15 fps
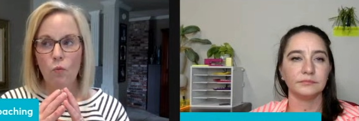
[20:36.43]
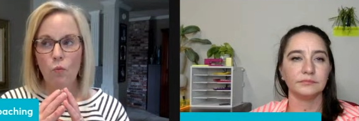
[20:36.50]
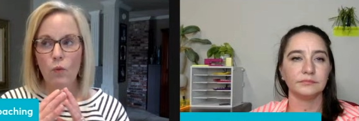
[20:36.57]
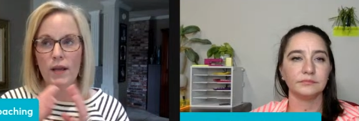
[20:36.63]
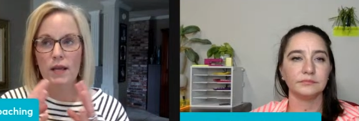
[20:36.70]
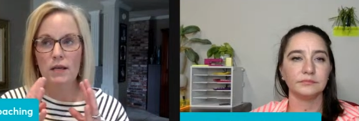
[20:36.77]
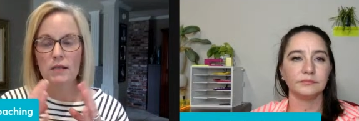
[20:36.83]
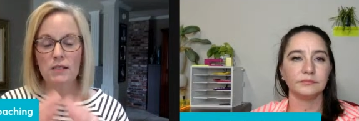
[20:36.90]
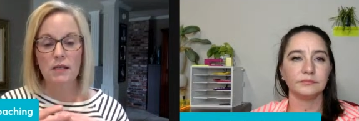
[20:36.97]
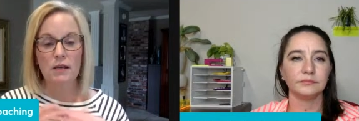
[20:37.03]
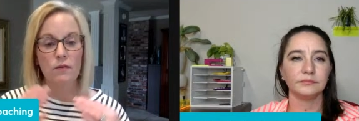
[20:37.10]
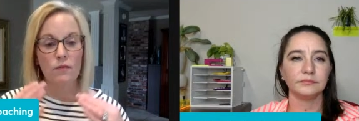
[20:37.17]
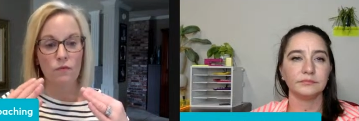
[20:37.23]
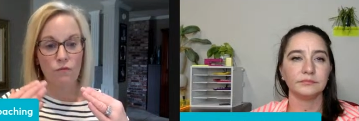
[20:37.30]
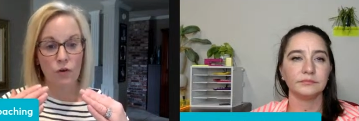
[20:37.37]
Speaker 1: is
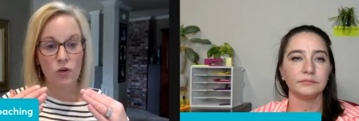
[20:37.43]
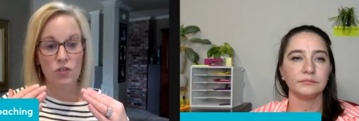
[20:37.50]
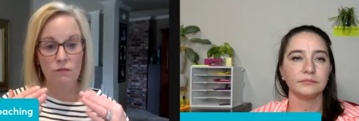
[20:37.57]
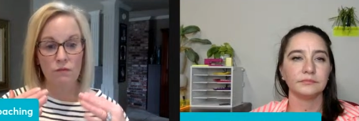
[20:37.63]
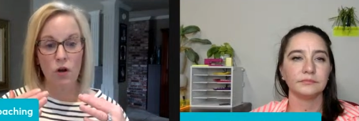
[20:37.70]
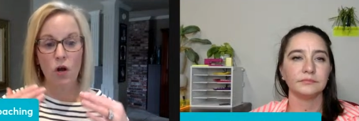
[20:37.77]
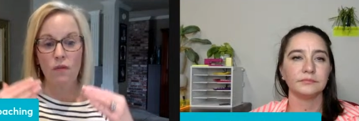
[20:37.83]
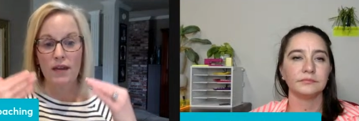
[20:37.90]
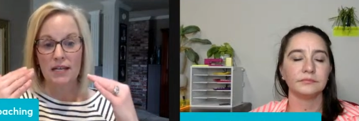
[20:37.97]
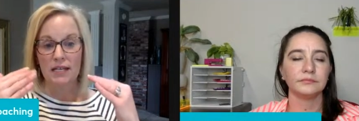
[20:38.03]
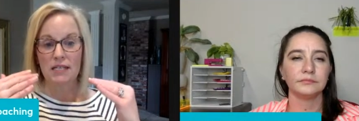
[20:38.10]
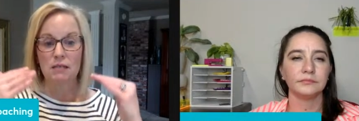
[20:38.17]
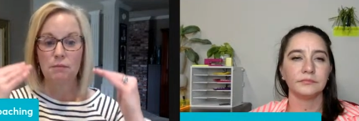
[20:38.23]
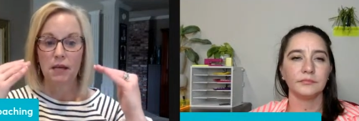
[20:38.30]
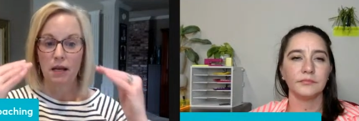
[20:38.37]
first of all they need
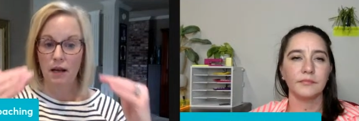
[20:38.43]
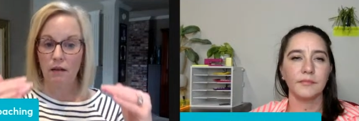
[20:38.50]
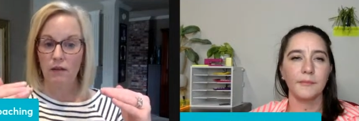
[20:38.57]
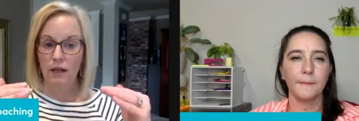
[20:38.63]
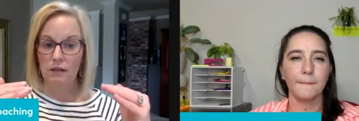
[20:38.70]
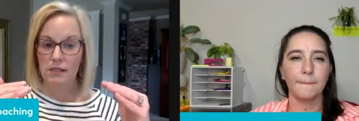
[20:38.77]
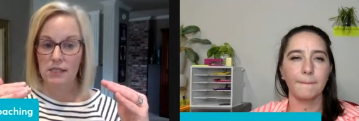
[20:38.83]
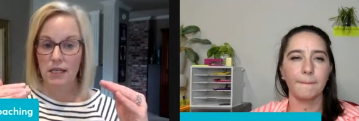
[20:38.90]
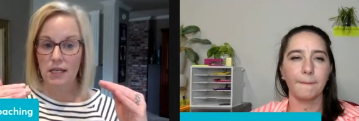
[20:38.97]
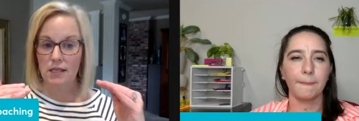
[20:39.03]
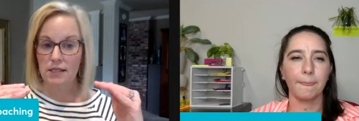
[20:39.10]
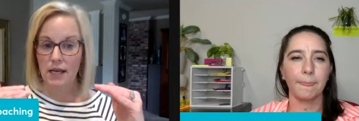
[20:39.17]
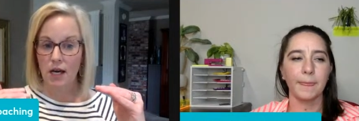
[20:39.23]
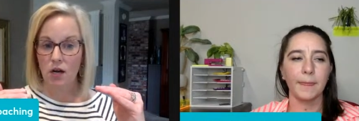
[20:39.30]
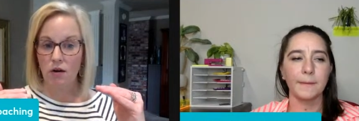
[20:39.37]
to be an llc is
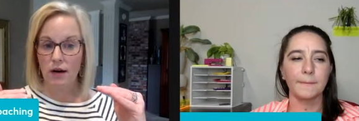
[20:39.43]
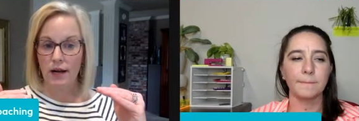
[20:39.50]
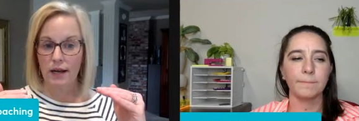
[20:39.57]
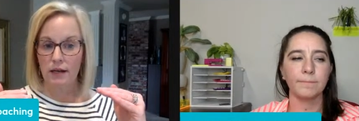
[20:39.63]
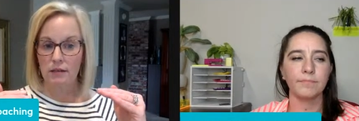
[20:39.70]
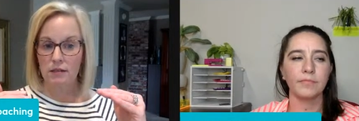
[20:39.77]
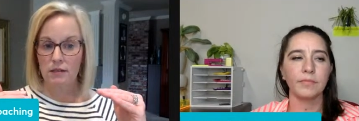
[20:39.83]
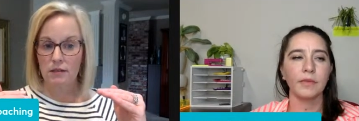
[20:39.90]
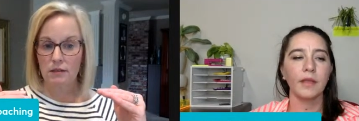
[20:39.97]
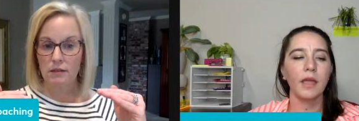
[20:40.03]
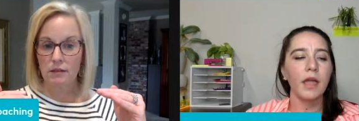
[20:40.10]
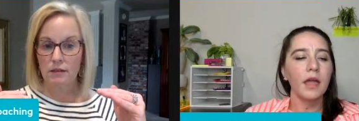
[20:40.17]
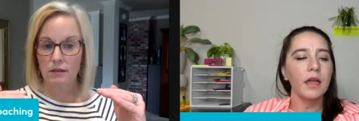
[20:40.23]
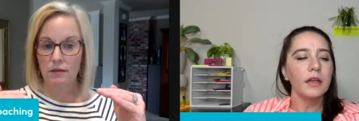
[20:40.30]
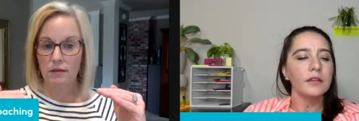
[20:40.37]
that correct
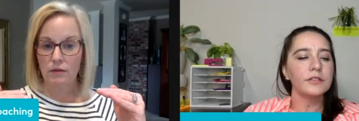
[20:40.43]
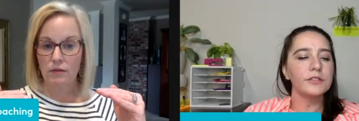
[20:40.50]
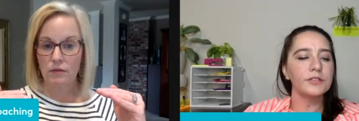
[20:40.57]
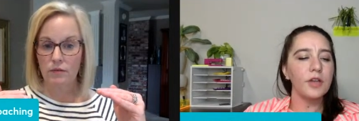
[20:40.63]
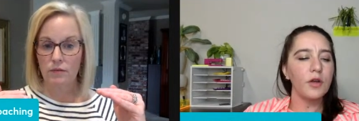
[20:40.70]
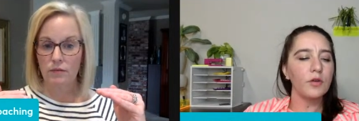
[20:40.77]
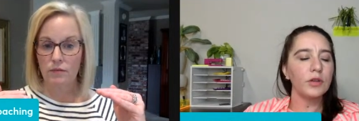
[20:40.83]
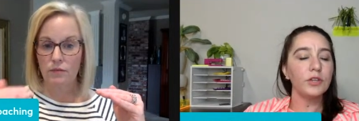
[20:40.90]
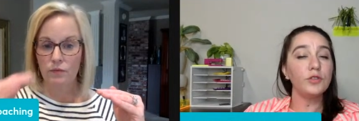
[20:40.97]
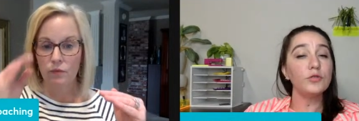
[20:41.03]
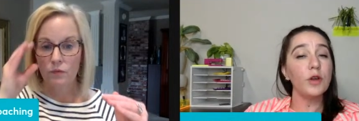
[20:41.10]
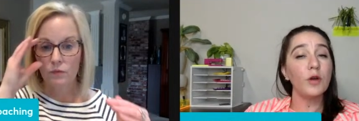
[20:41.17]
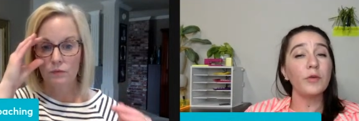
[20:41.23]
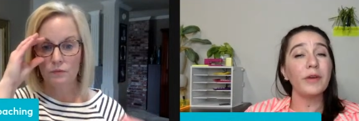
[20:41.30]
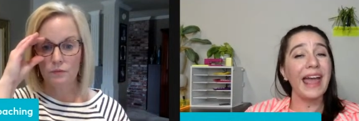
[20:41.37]
Speaker 2: so you
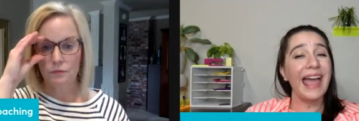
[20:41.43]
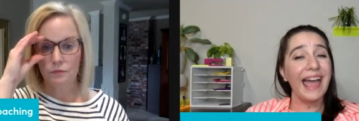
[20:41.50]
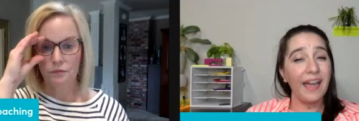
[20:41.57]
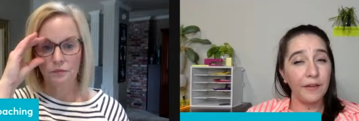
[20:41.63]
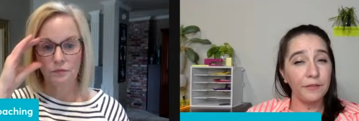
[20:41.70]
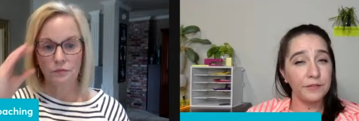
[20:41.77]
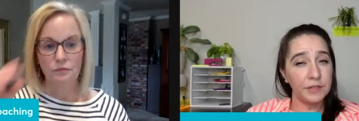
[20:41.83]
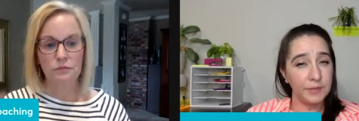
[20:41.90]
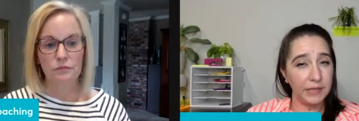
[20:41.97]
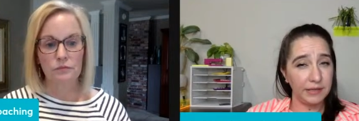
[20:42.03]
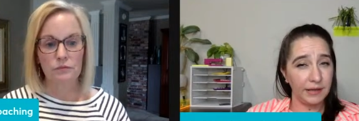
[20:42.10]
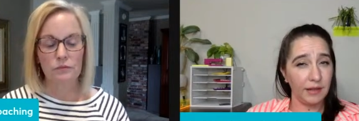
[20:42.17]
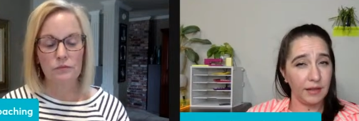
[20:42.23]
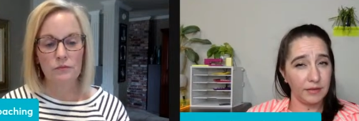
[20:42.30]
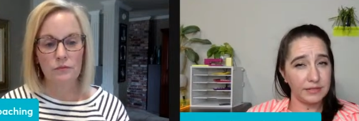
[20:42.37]
don't have to be an
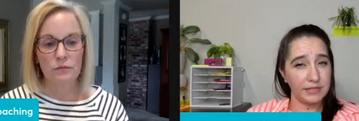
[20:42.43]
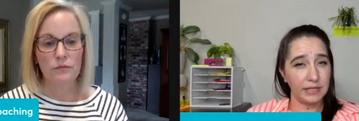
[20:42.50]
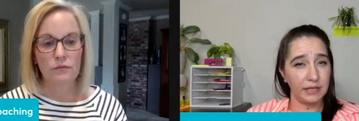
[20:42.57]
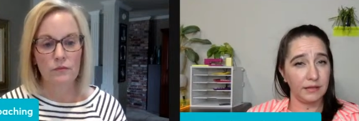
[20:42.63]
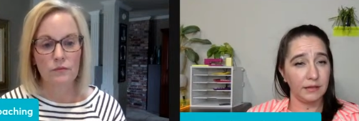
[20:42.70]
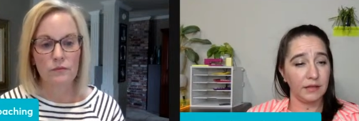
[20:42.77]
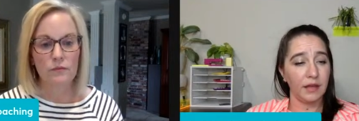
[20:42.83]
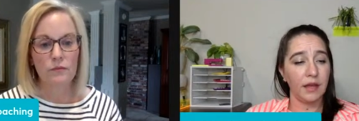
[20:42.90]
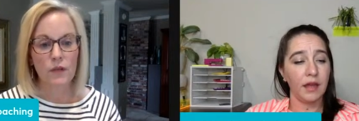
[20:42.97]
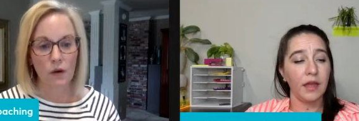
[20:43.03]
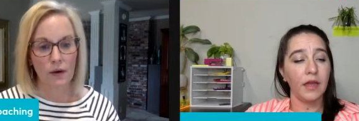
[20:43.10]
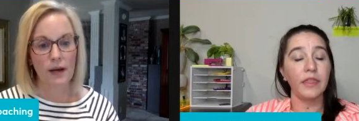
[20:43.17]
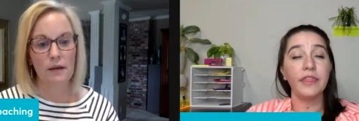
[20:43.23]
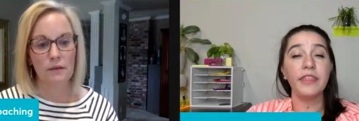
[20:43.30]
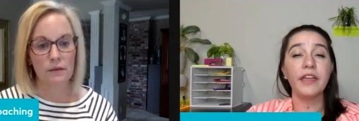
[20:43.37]
llc
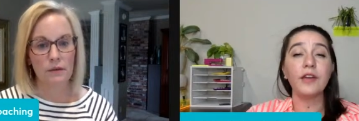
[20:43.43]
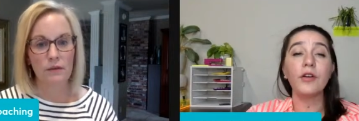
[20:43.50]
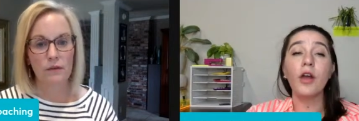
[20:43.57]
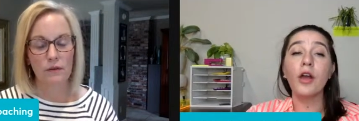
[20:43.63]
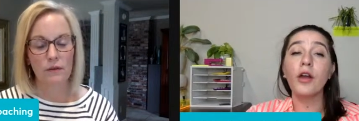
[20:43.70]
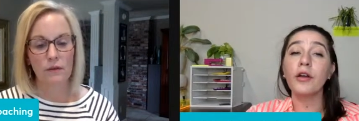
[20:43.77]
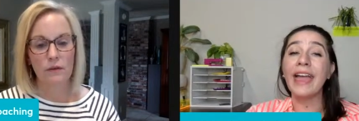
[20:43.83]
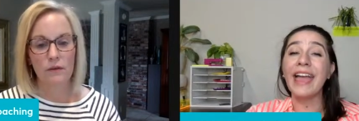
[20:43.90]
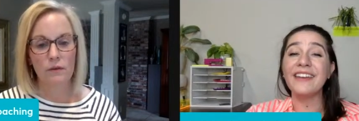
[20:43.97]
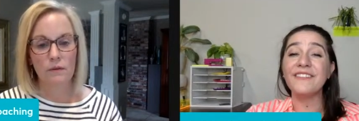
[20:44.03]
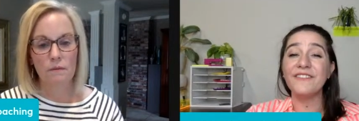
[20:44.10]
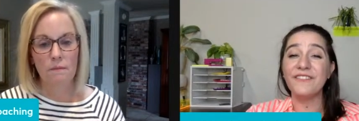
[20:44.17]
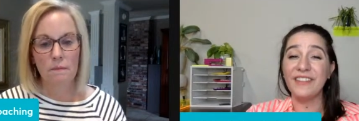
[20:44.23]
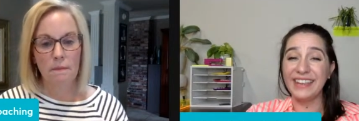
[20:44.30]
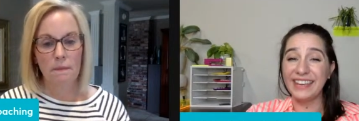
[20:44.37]
okay there are
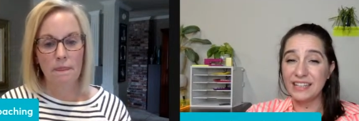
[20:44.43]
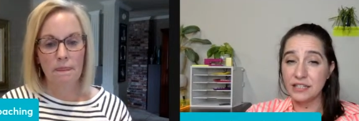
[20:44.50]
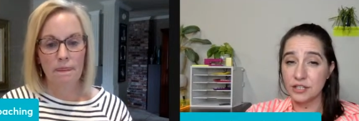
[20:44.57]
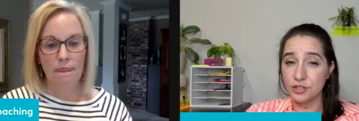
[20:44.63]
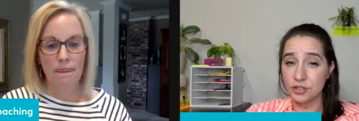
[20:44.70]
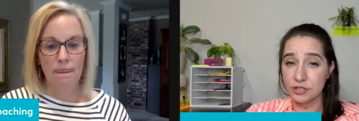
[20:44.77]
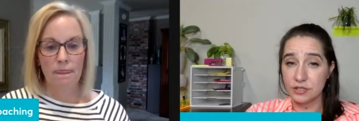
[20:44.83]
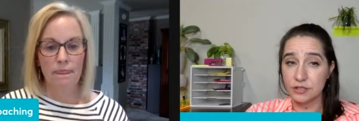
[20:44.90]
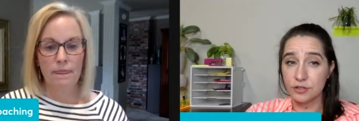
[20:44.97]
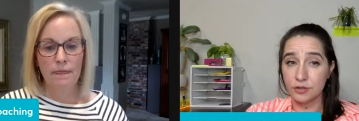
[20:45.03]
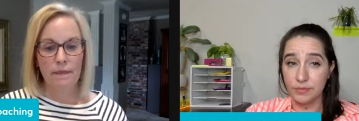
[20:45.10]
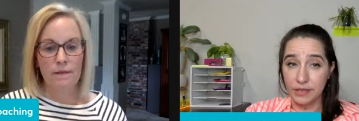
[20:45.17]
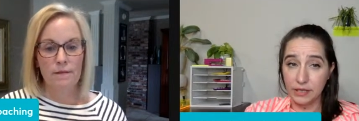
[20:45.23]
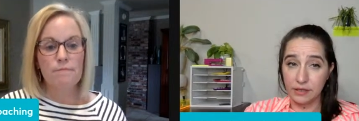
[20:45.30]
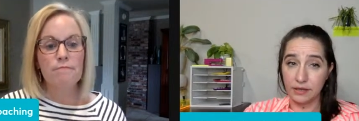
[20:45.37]
advantages to
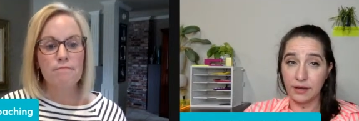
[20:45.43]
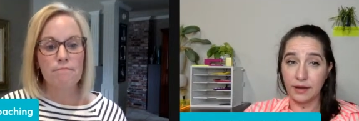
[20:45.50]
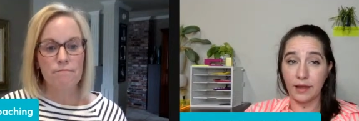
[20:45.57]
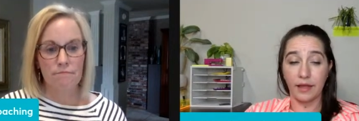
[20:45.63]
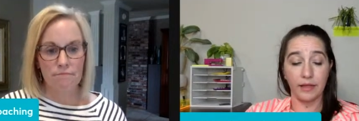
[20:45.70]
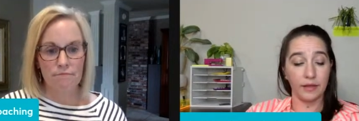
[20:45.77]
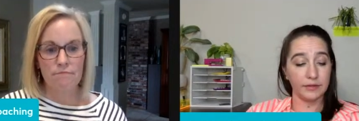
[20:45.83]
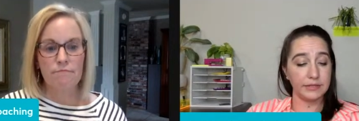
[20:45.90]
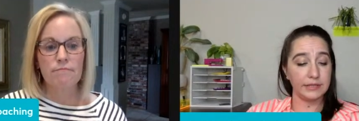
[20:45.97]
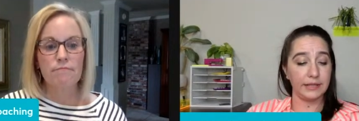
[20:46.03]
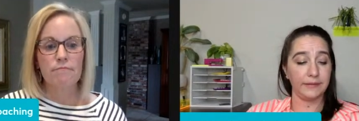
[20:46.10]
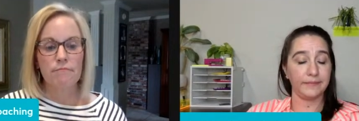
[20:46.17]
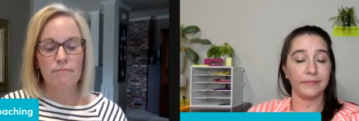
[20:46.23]
being an llc